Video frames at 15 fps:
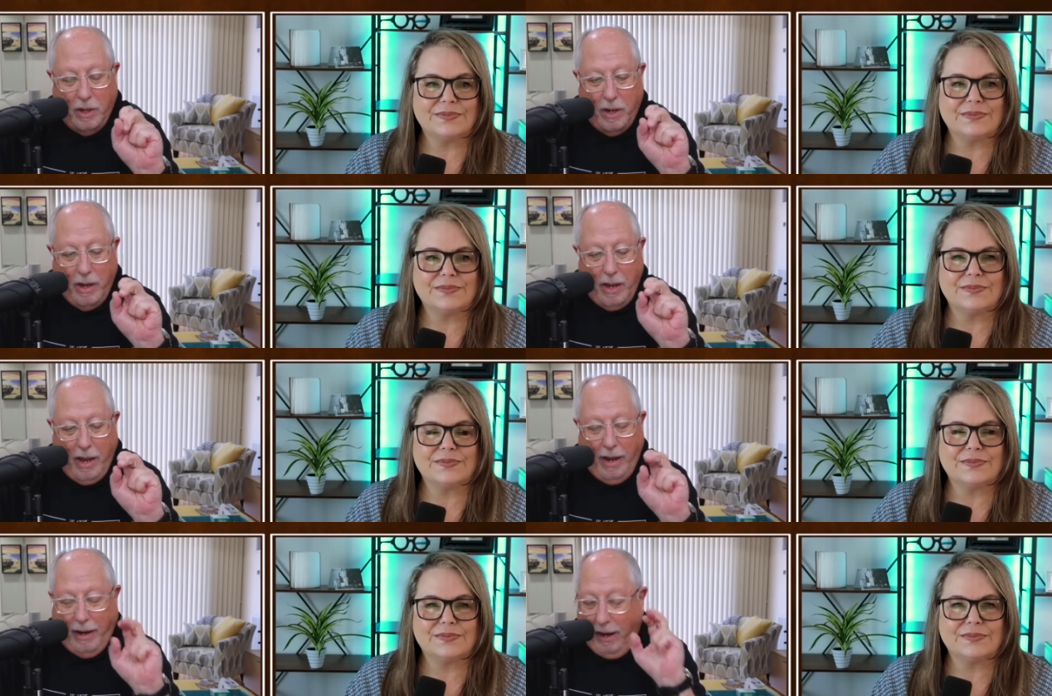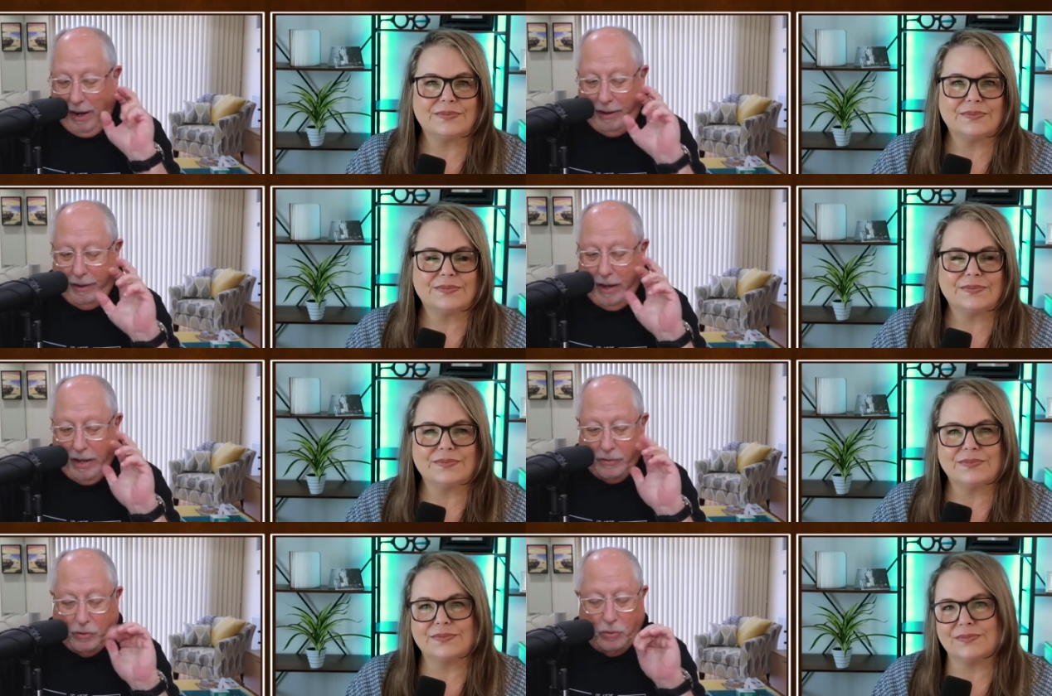Speaker 1: and I
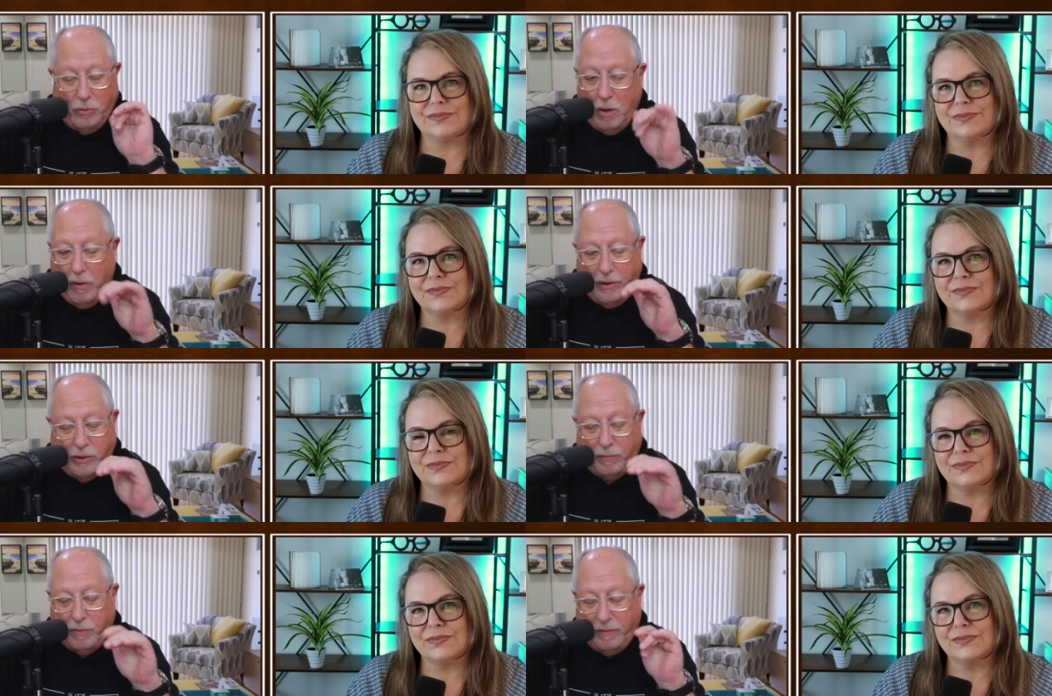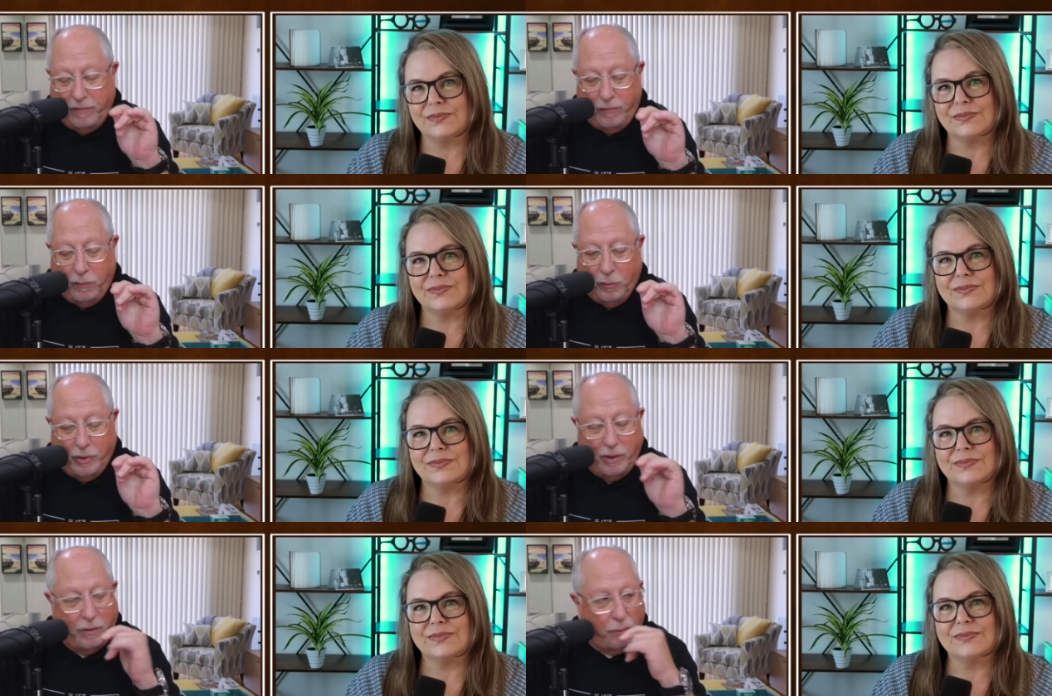as you know I spent
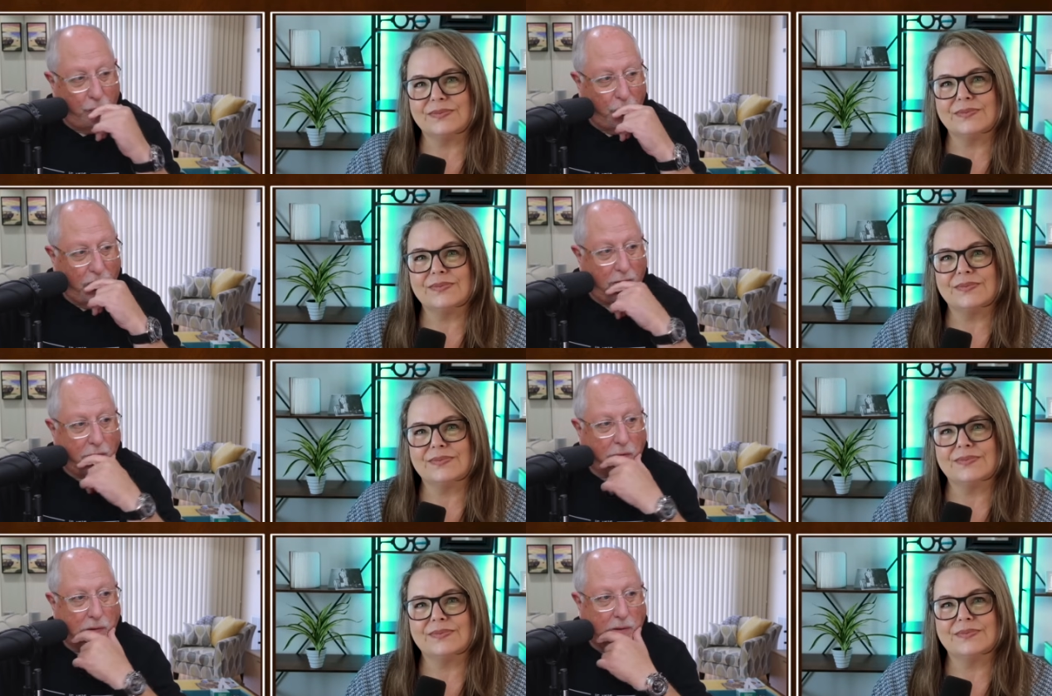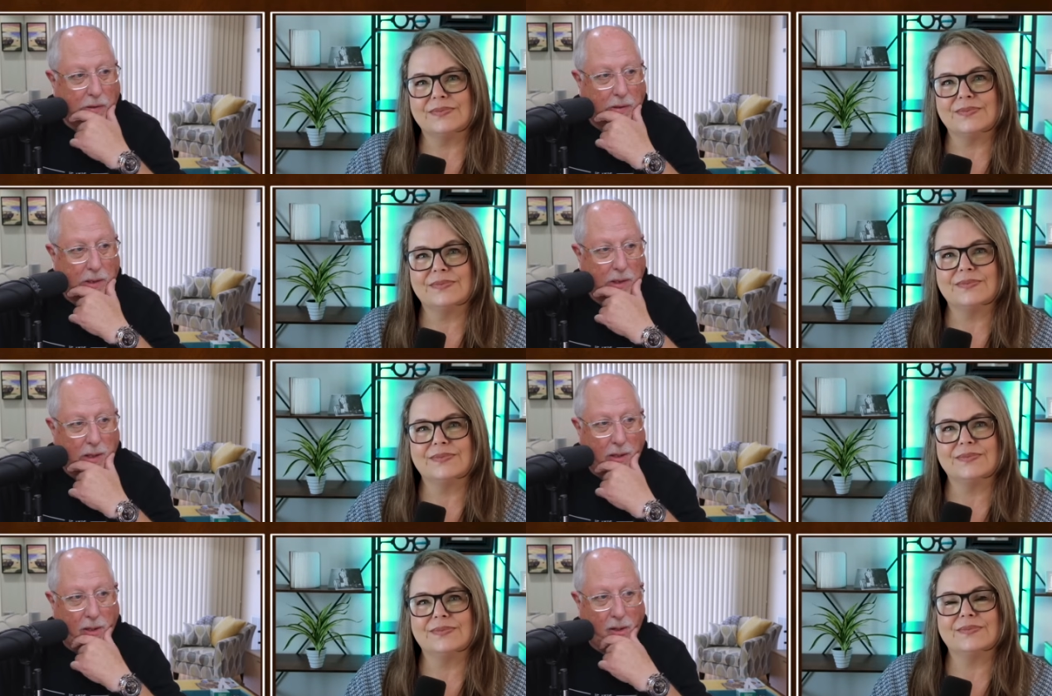forty three years in
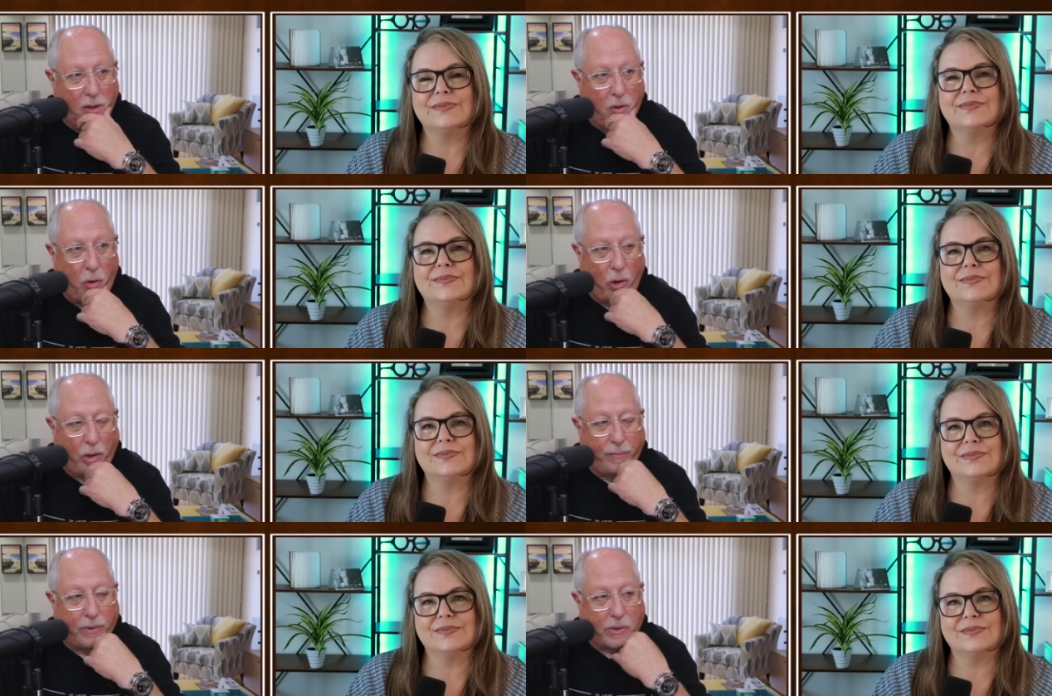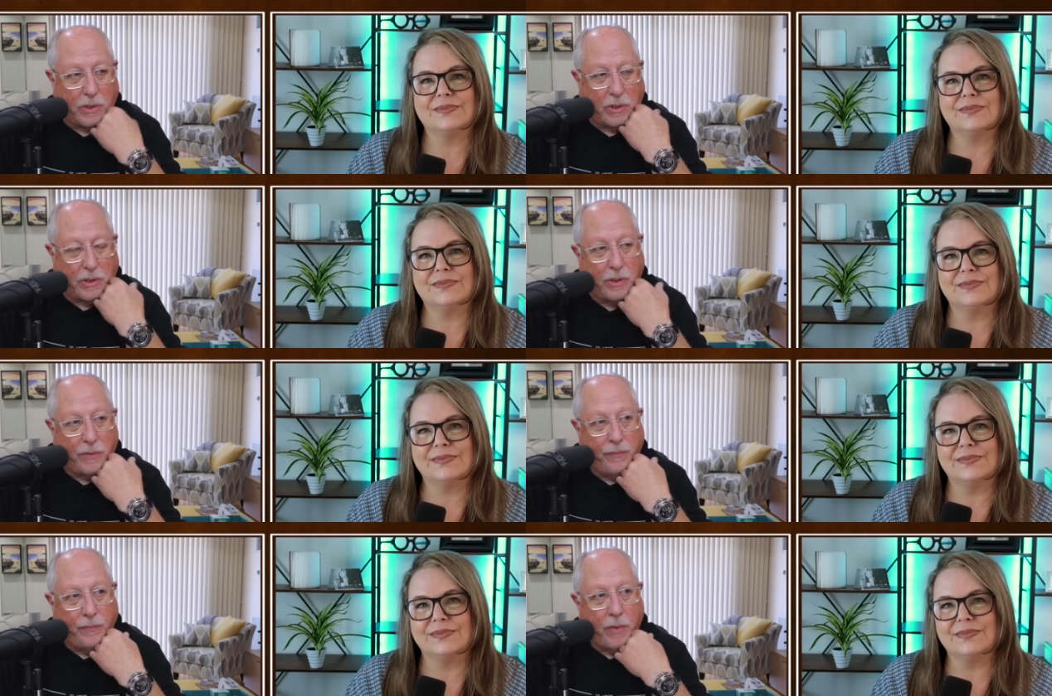in the car business,
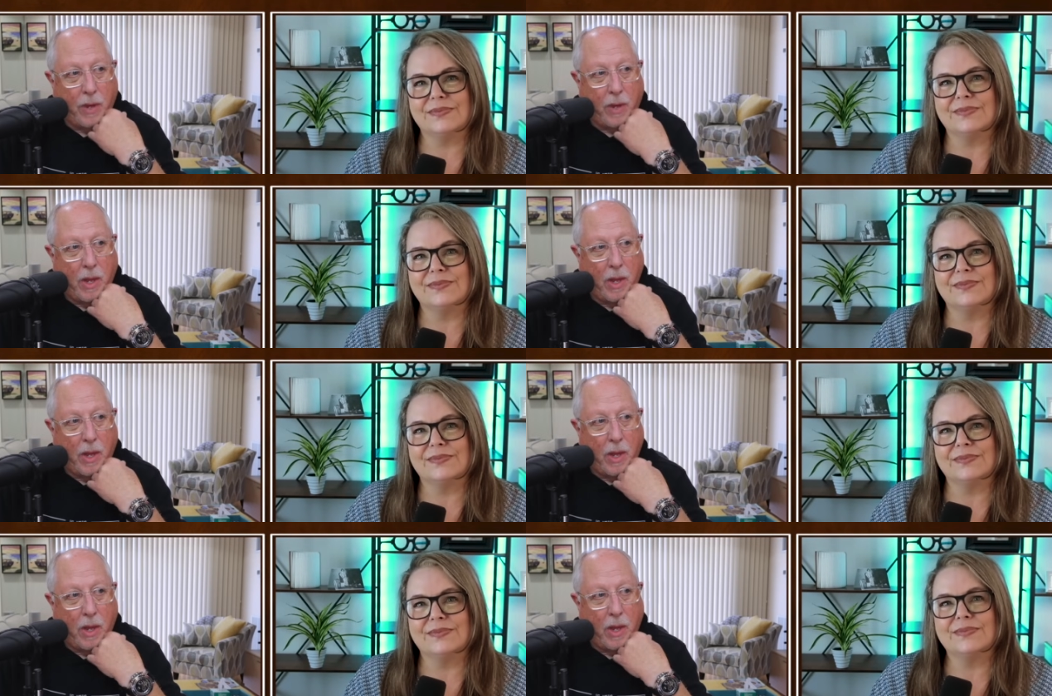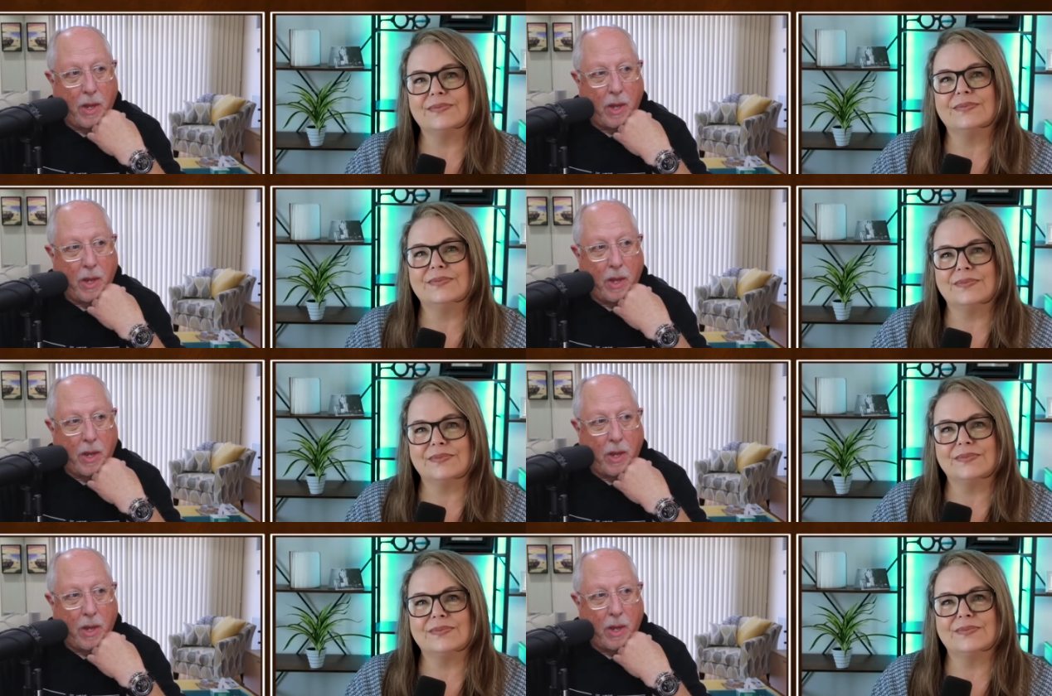
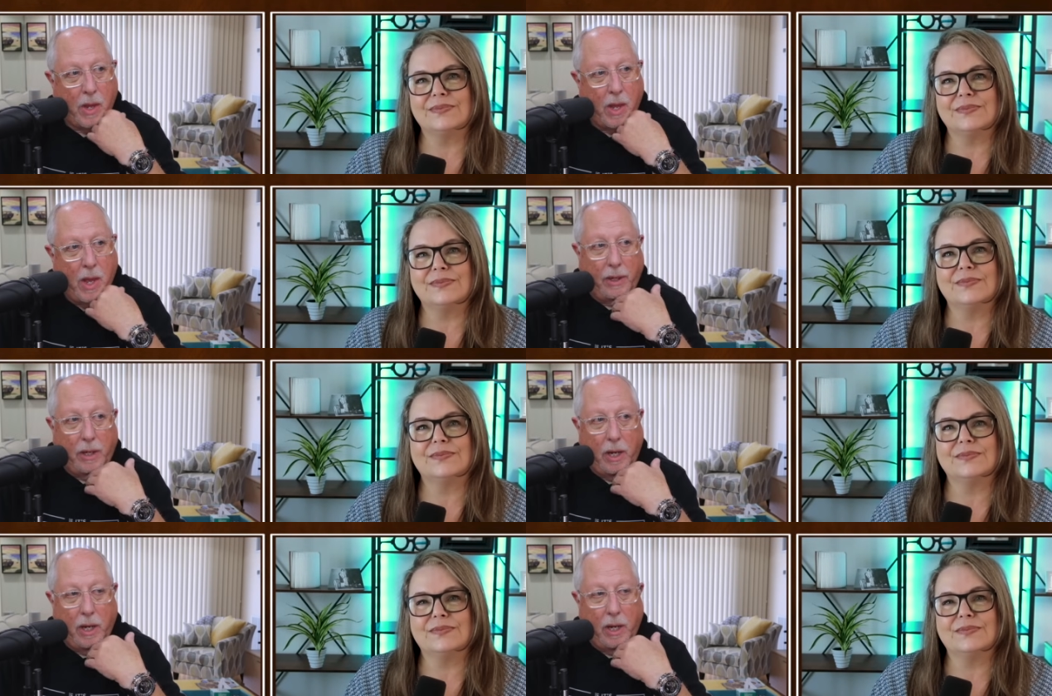but it